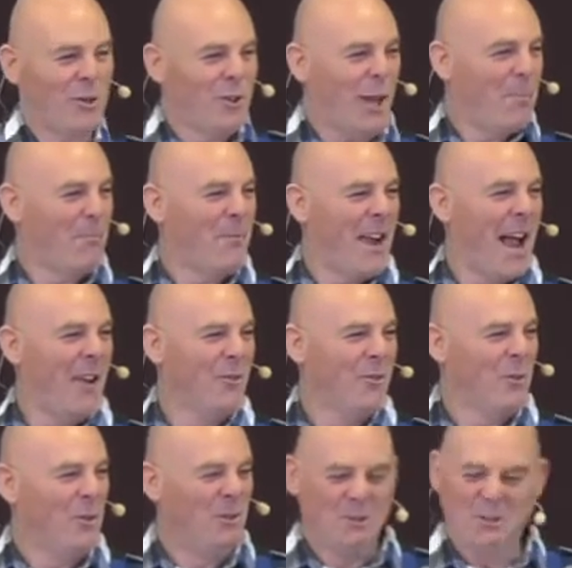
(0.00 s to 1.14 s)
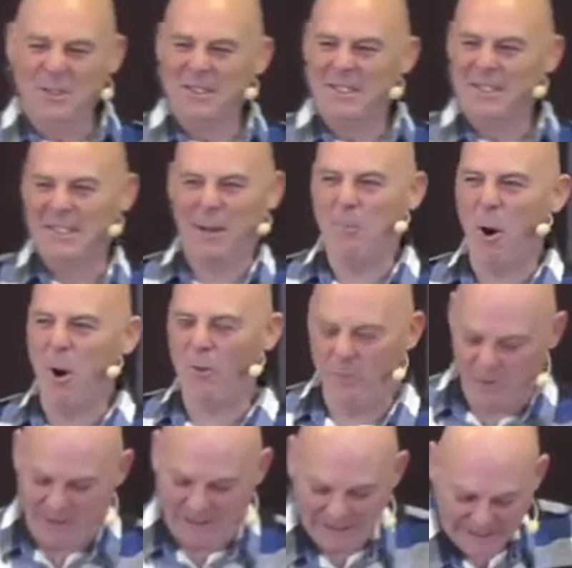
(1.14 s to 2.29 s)
scrap the hand and keep off.
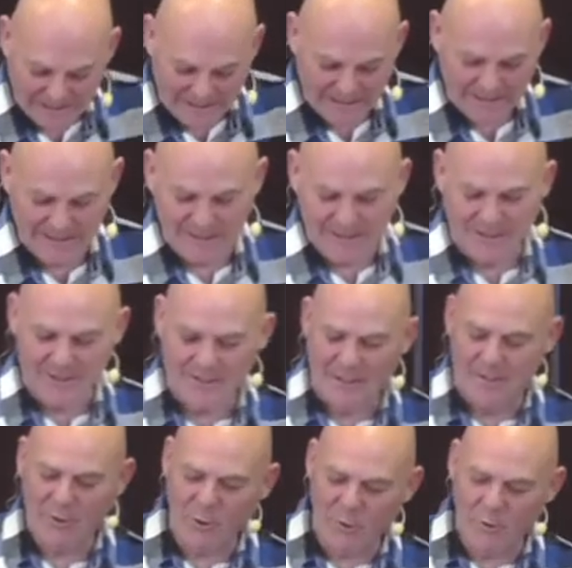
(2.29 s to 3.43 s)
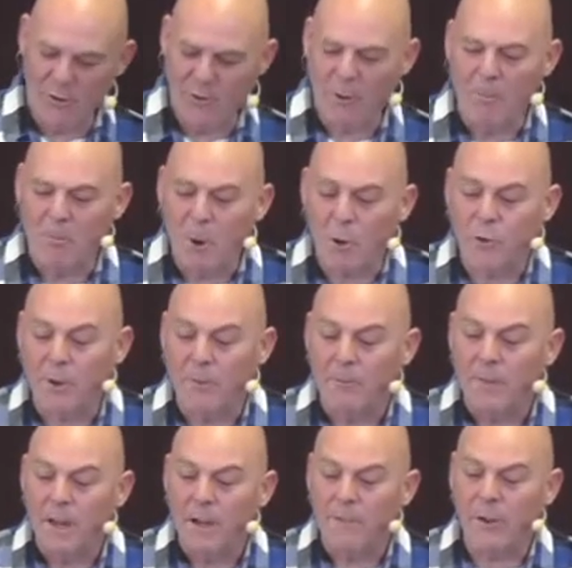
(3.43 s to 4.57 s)
And there's others. But
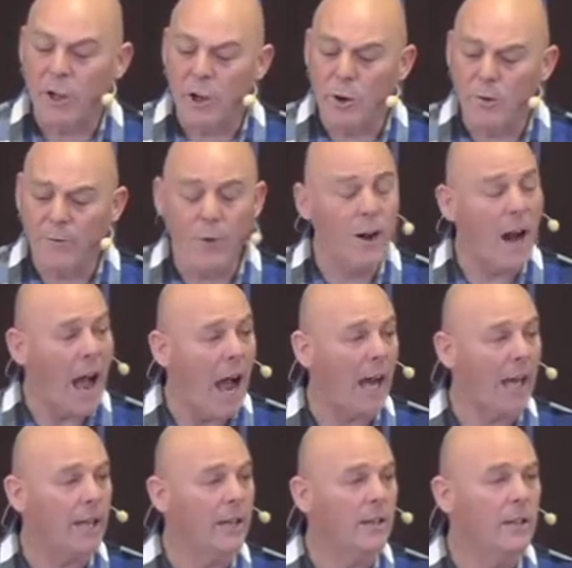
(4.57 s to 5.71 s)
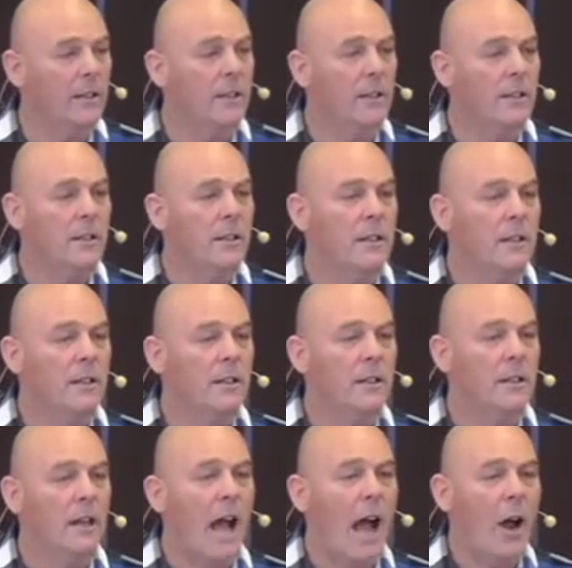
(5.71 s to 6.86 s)
for you and for I,
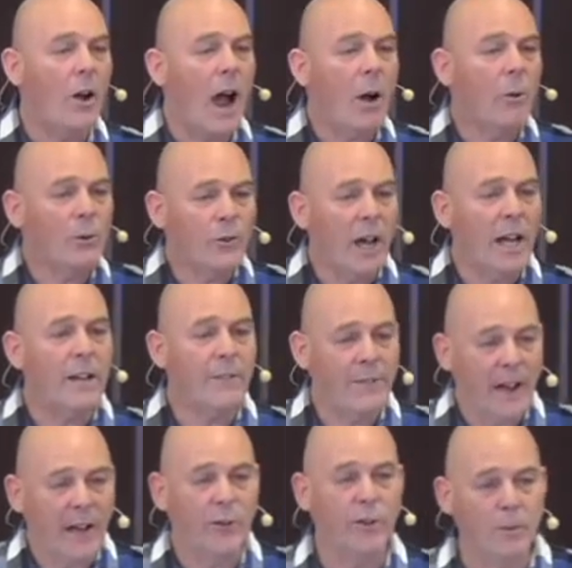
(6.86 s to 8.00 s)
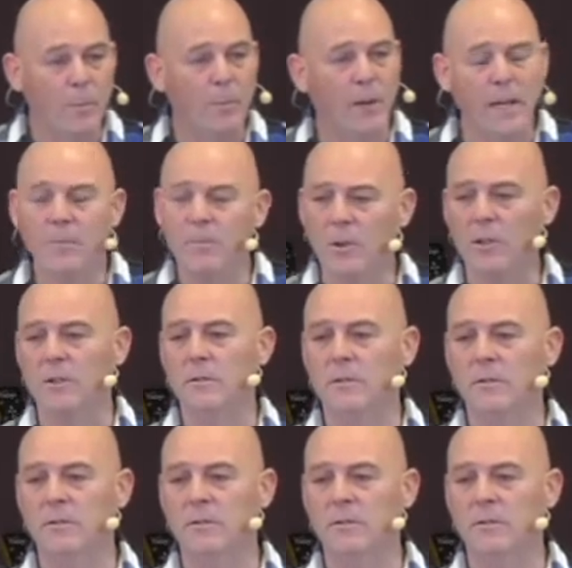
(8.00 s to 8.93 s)
our outside affects other people.